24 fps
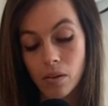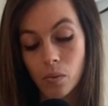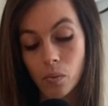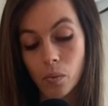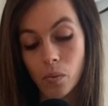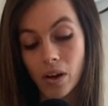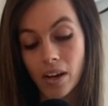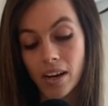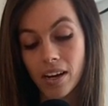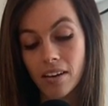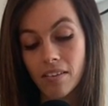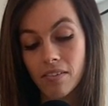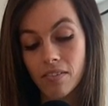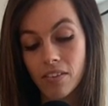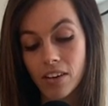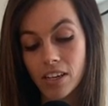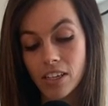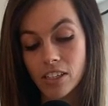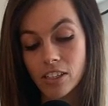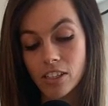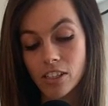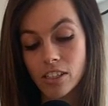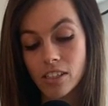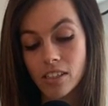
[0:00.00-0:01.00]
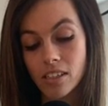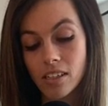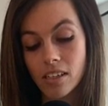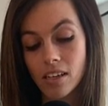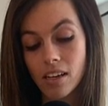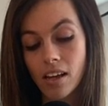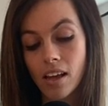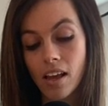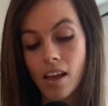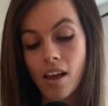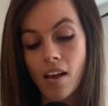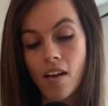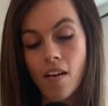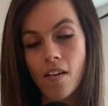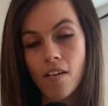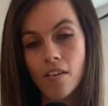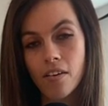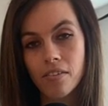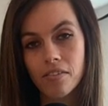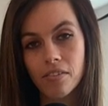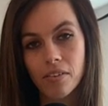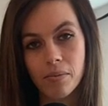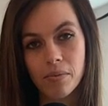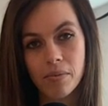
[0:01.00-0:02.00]
one invention
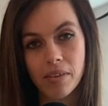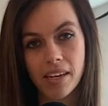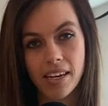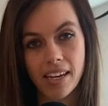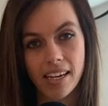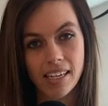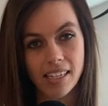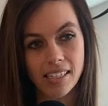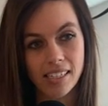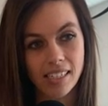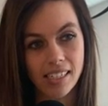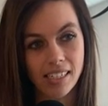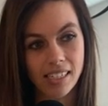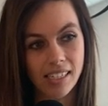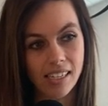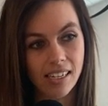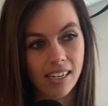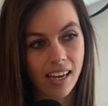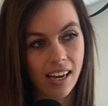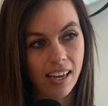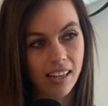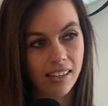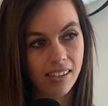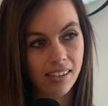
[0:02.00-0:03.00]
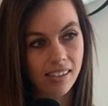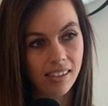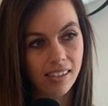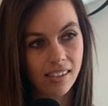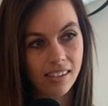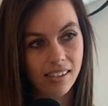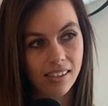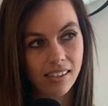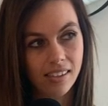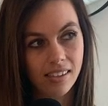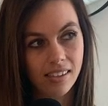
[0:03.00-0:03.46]
from the 1910s.